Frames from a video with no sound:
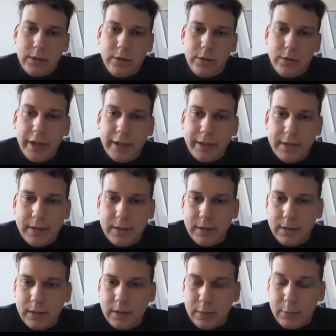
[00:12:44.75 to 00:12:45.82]

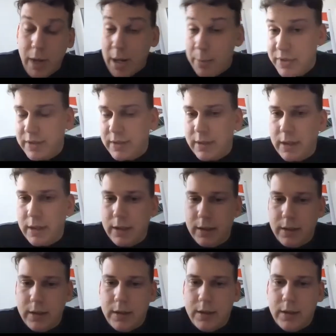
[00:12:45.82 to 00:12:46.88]
collected maps,
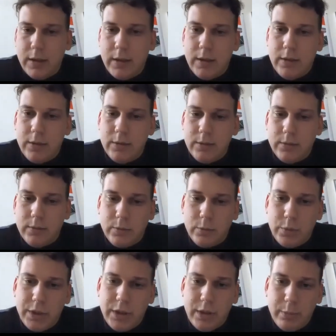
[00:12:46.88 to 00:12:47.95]
and
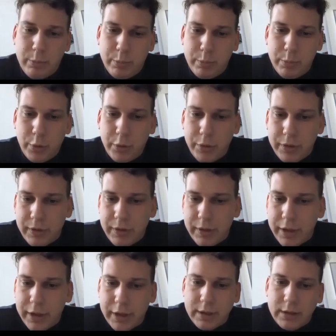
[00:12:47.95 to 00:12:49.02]
we point
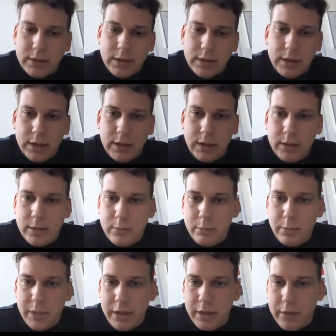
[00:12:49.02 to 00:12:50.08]
there
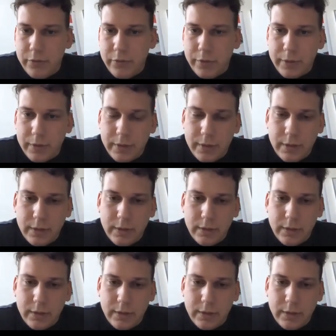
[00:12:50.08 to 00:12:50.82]
many different